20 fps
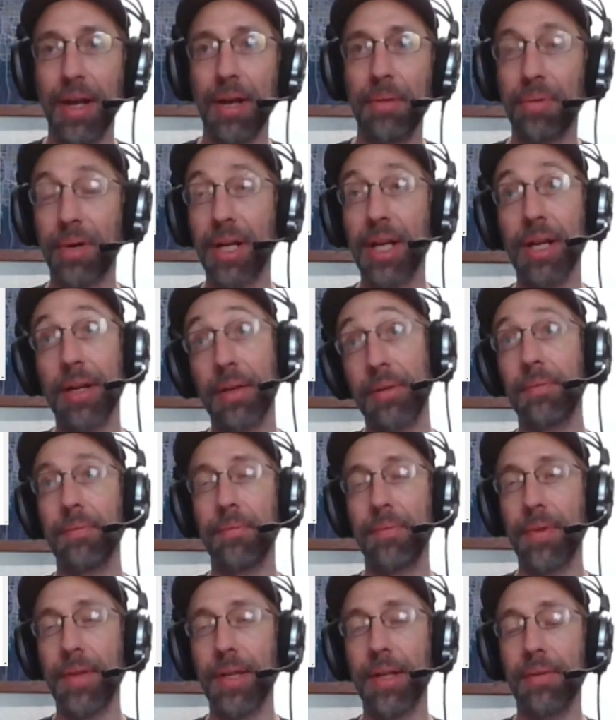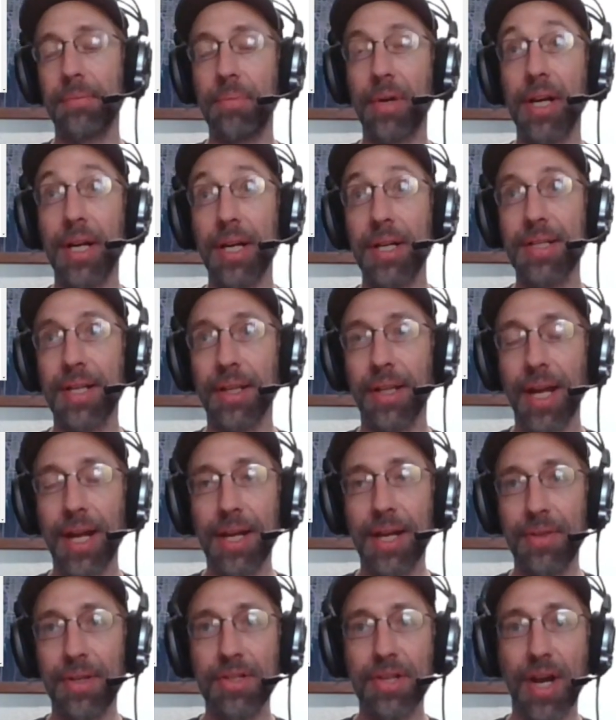bringing to
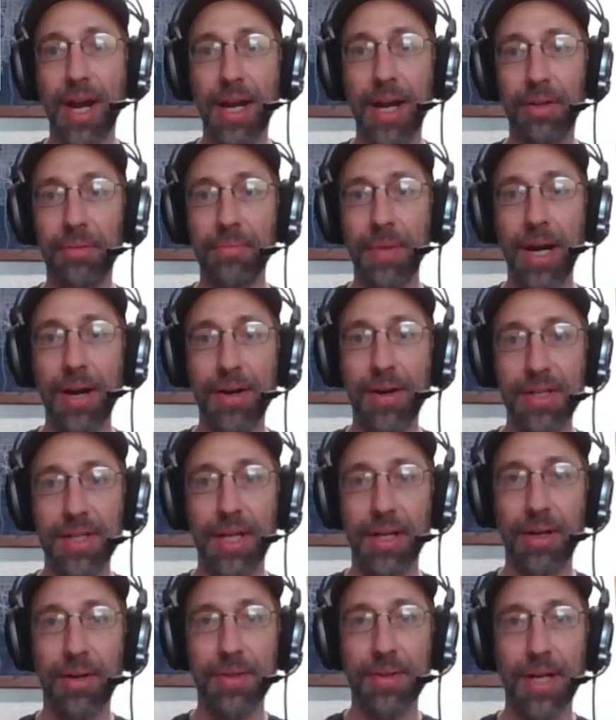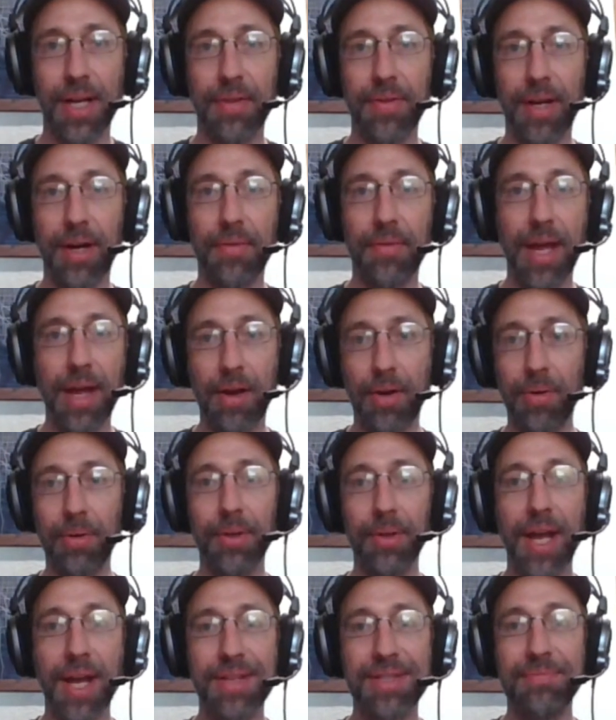light the child marriage that goes on there. That
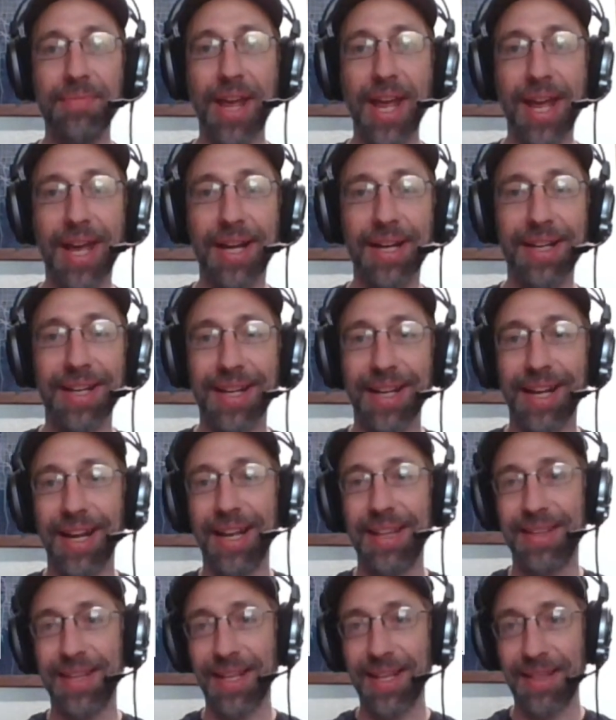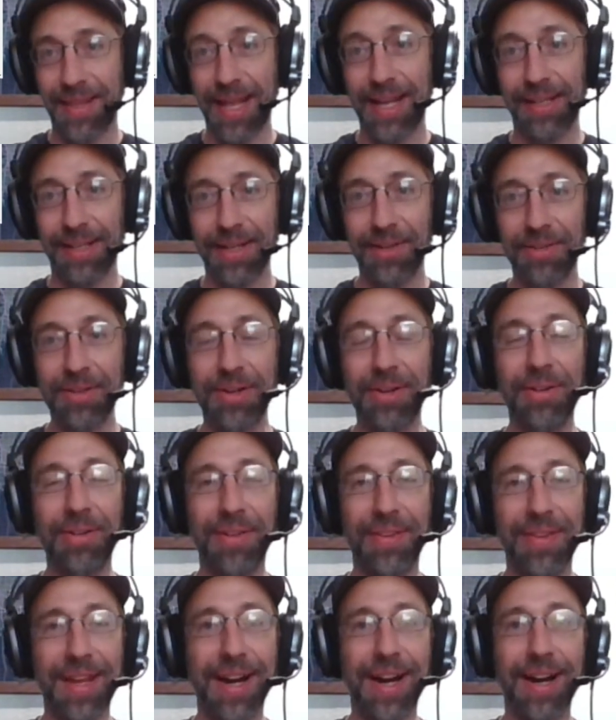old ass man, that little
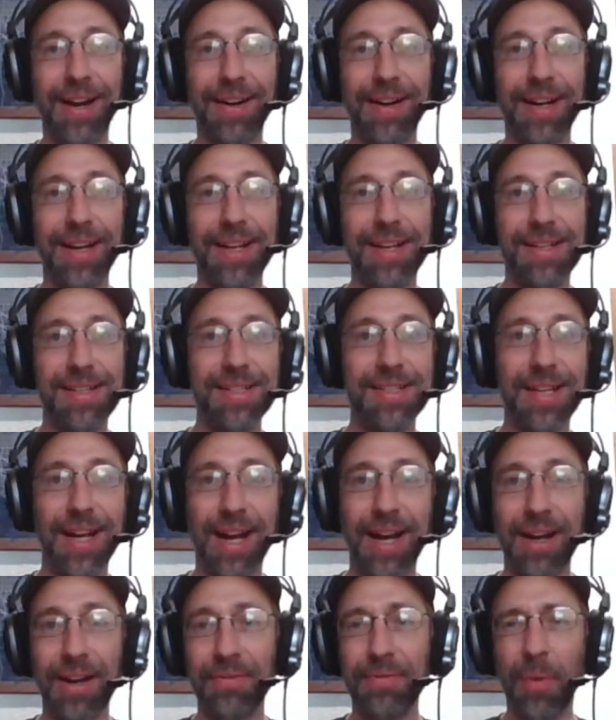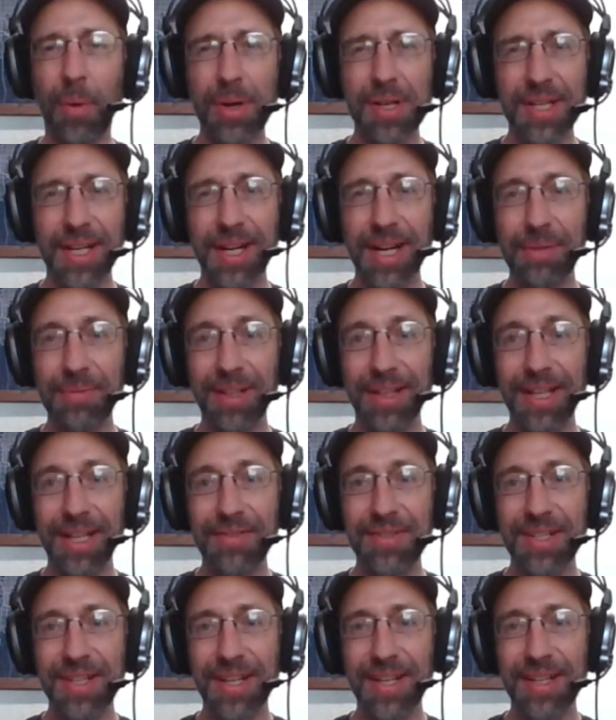girl there is 14, I
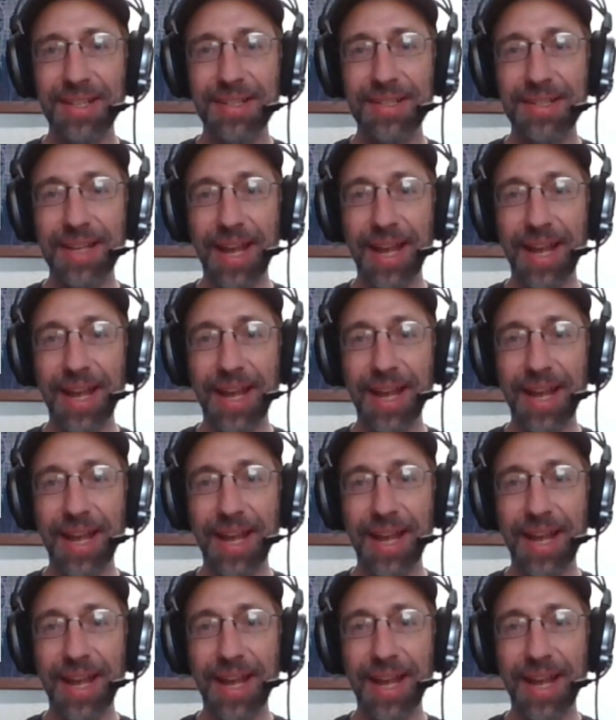believe she is,